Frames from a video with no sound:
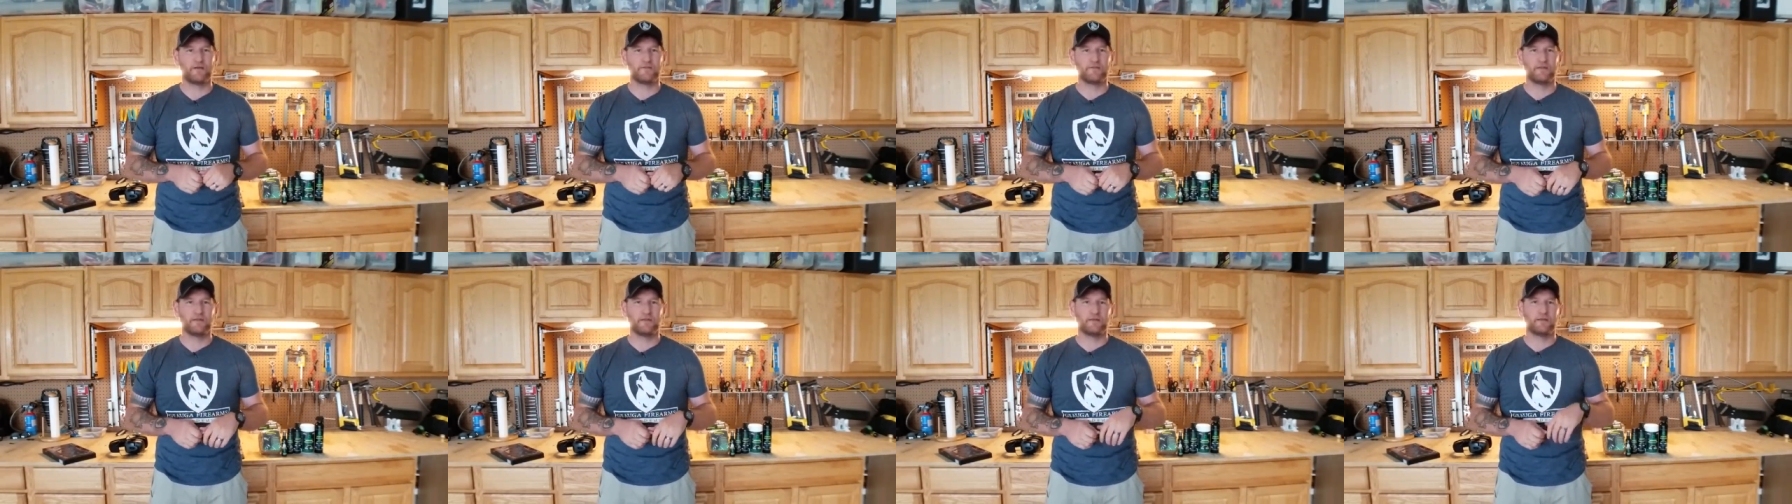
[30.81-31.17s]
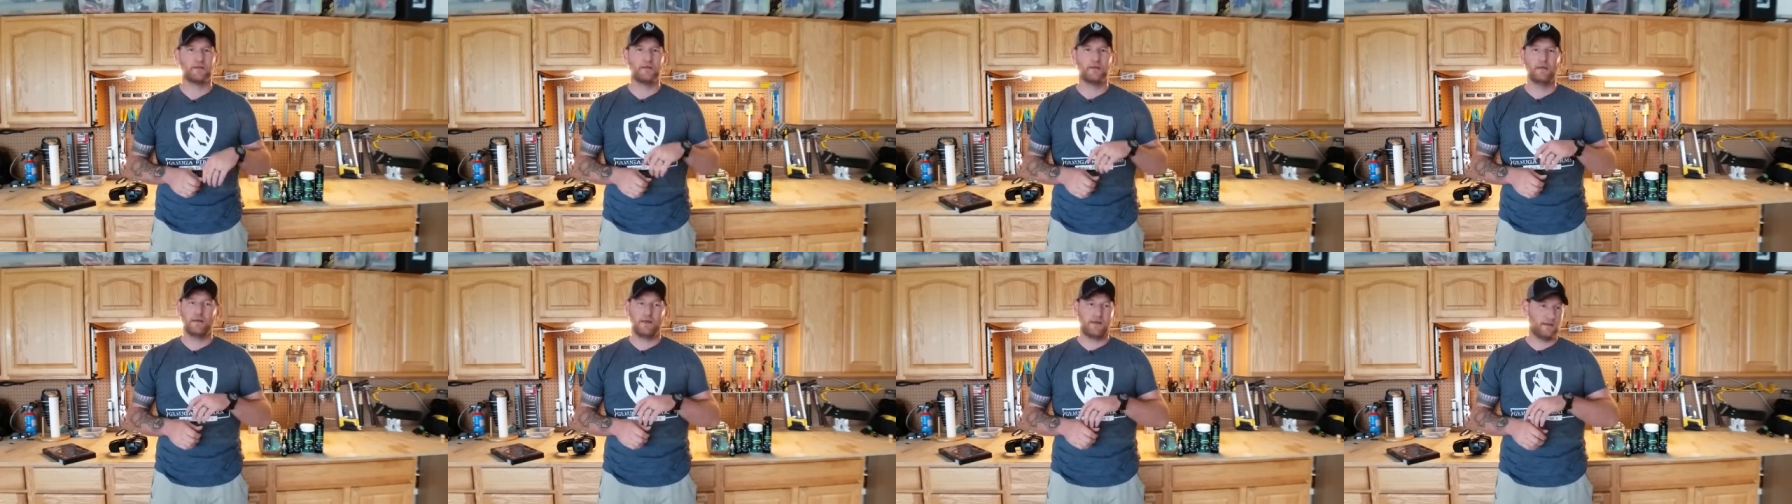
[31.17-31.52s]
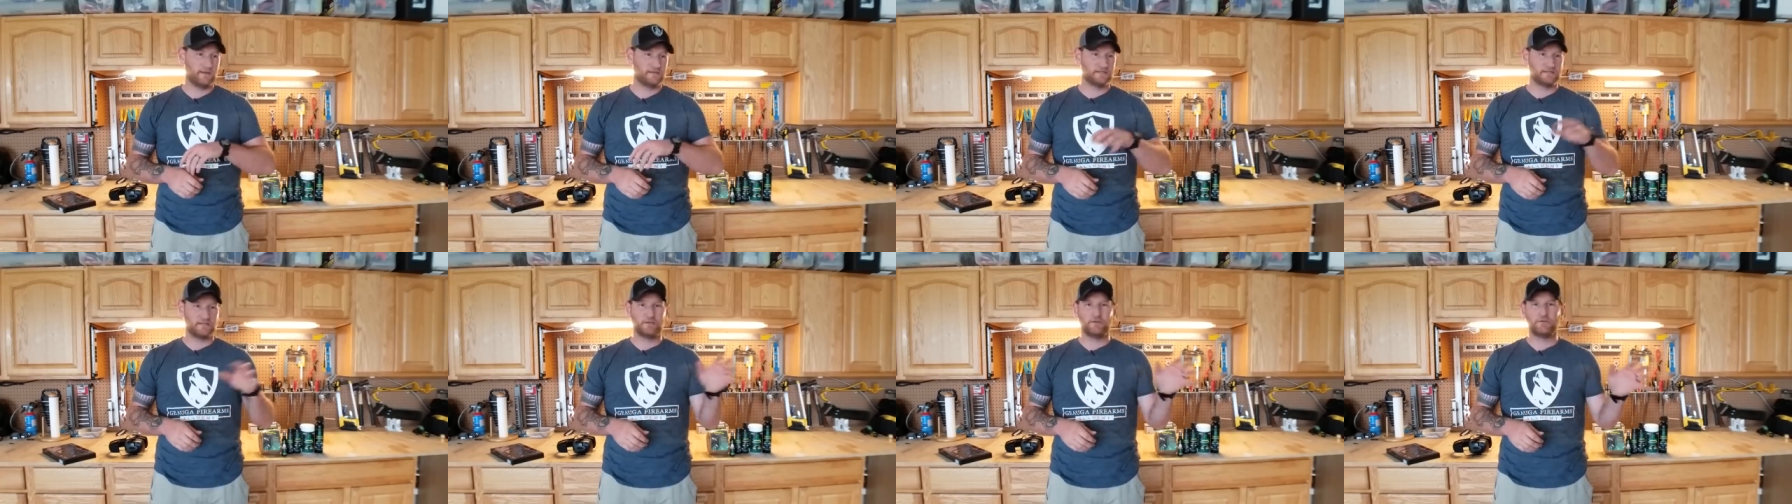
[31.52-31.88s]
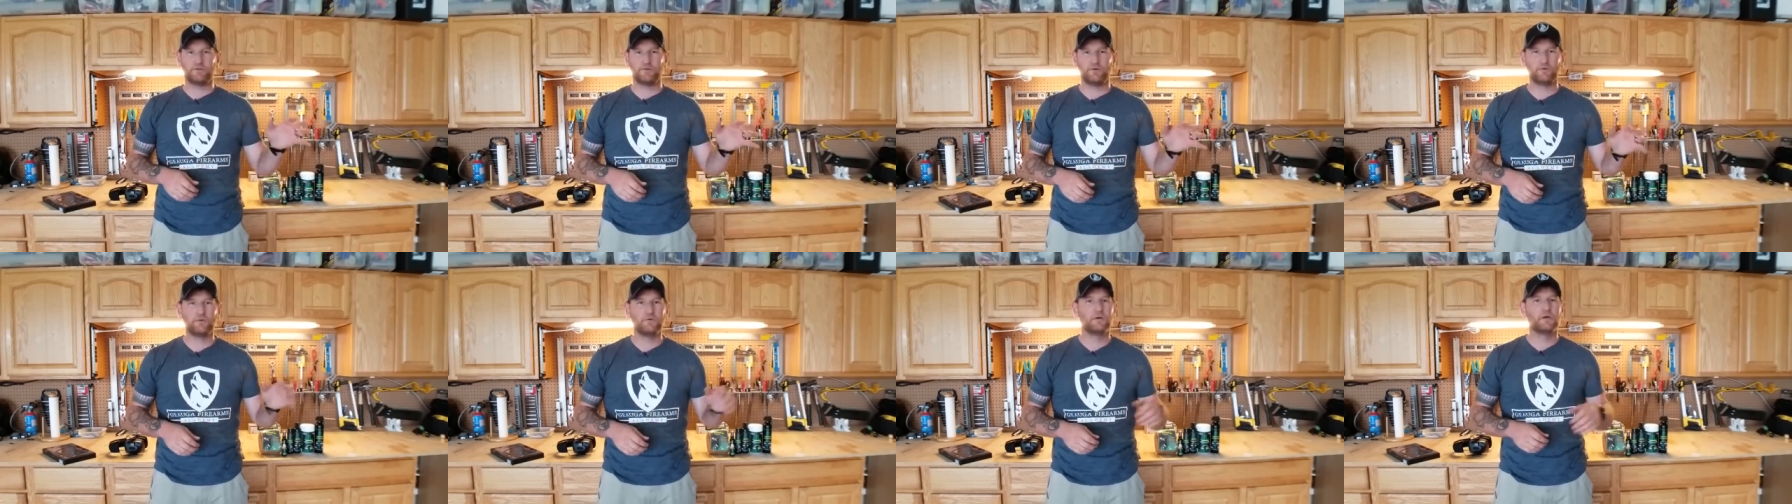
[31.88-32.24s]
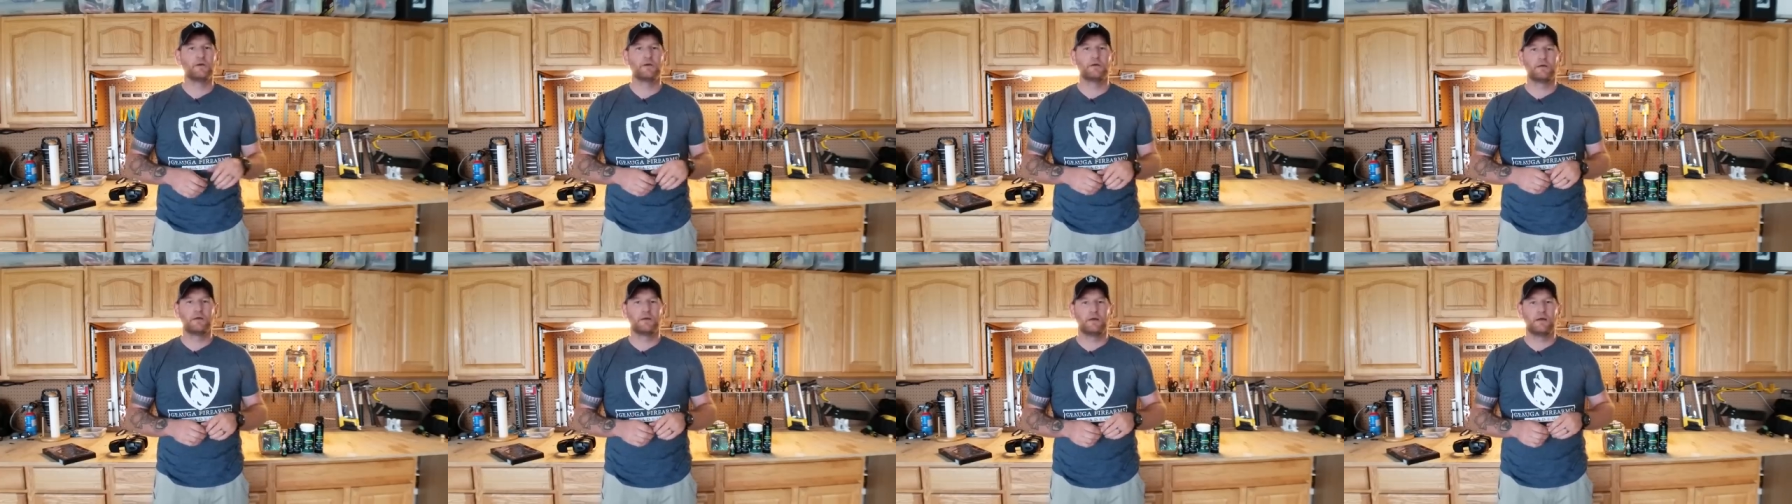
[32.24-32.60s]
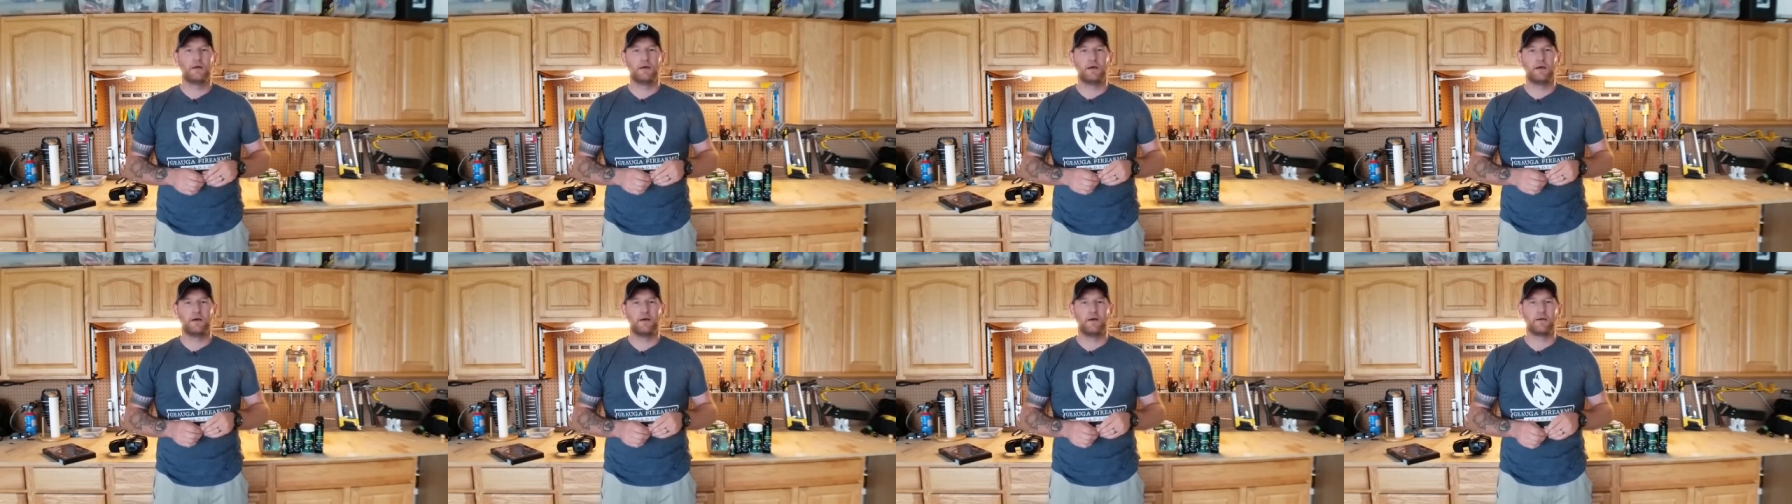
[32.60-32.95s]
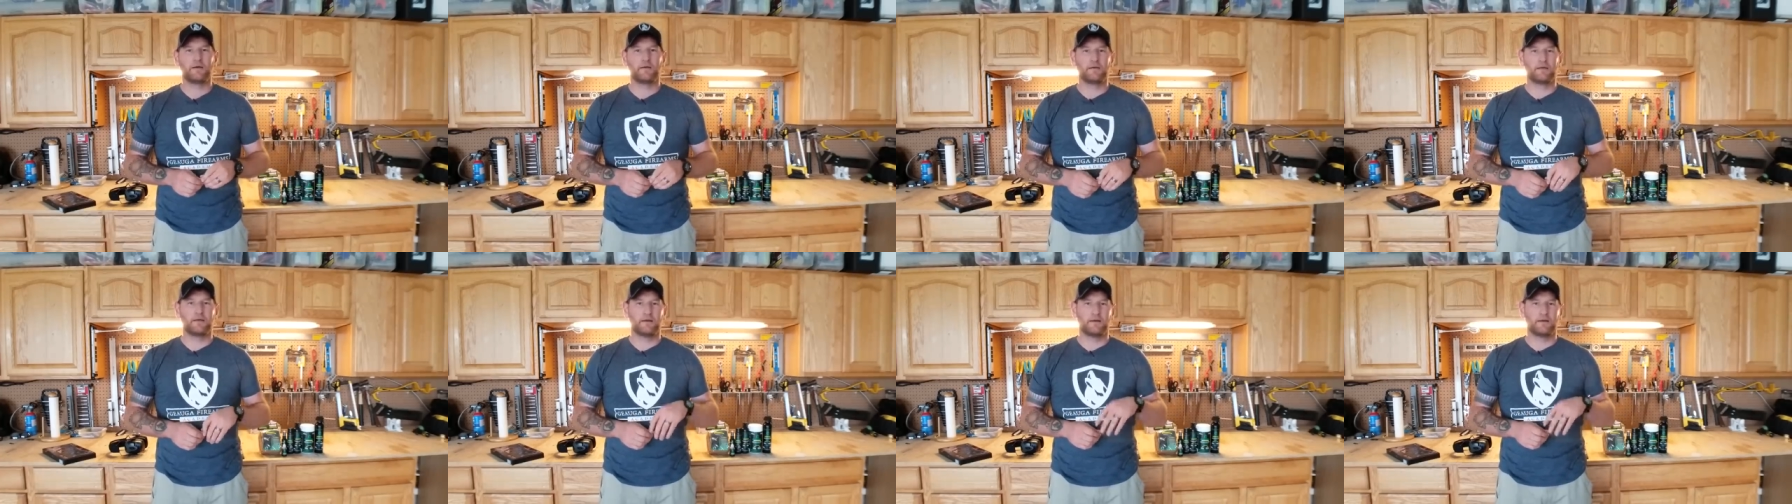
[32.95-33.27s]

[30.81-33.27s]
I think, and I still do, uh,